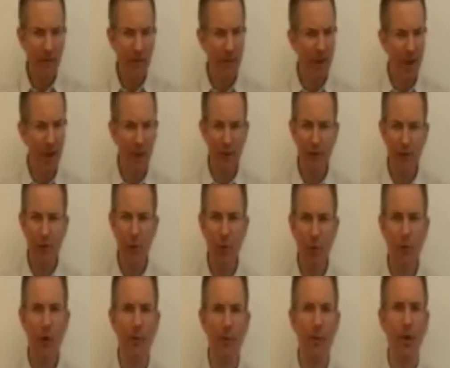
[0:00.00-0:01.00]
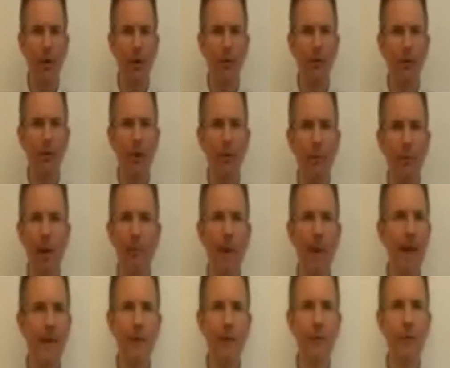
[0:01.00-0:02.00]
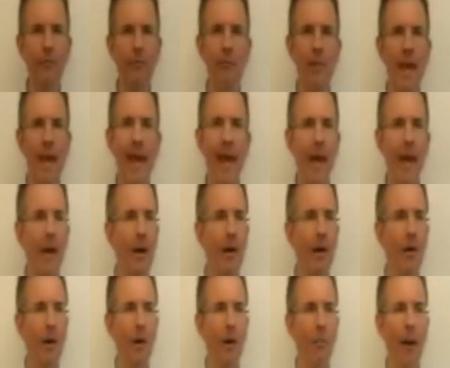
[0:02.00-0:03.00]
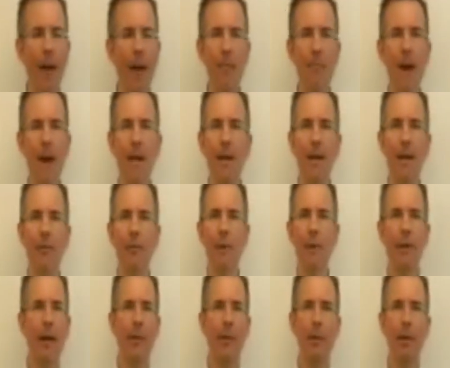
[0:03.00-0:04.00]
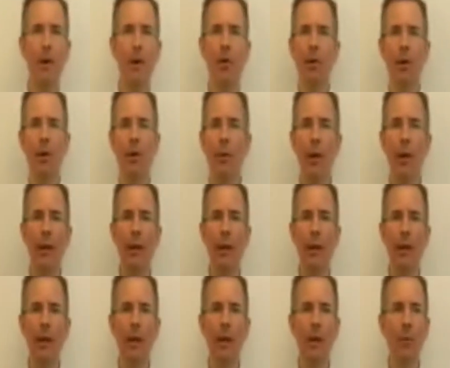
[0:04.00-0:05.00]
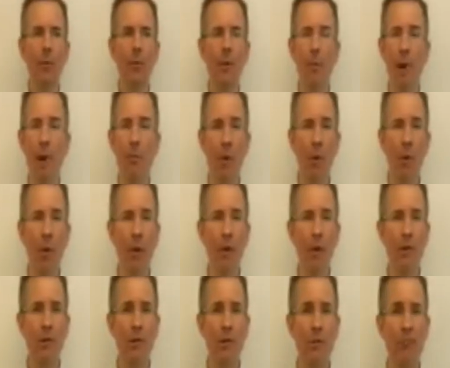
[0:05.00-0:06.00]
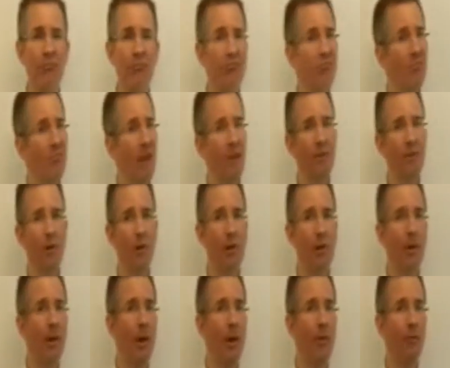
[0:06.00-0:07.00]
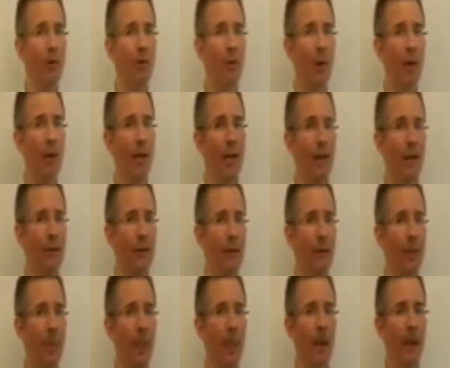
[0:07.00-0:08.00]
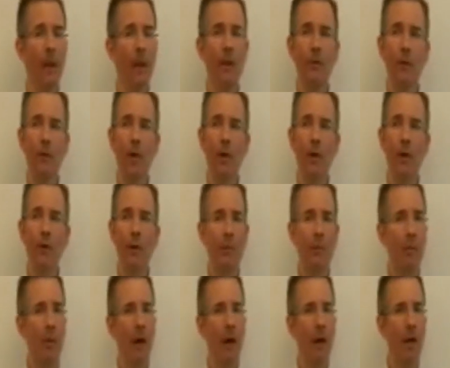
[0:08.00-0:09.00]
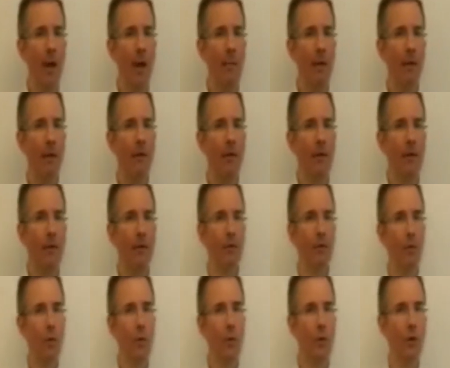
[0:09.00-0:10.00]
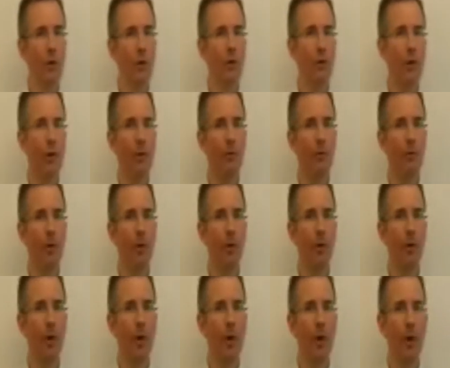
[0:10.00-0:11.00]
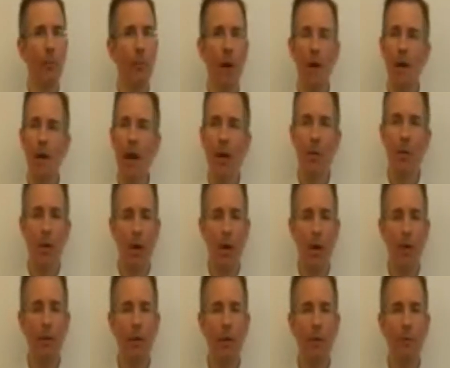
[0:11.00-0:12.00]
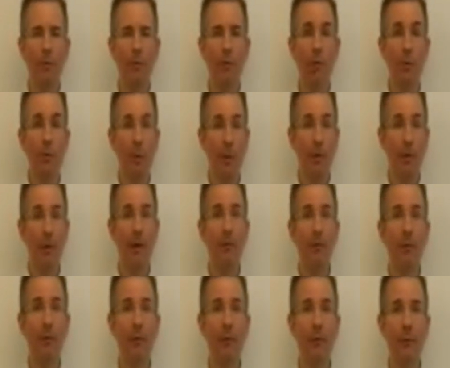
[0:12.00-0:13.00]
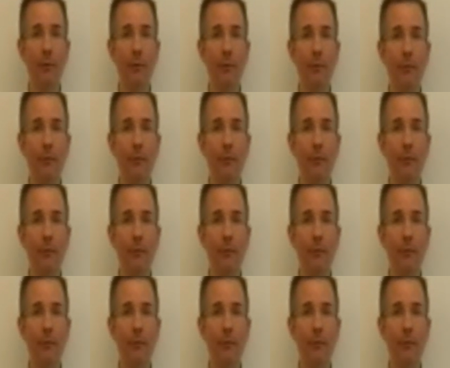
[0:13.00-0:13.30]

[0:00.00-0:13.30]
Some of those are short-term and long-term. My mate's debt, I'll pay him back next week. That'll be gone in a week. But my mortgage, that's not going to be gone for 20 years. So some of my liabilities are short and long-term too. And my net worth is presumably the difference.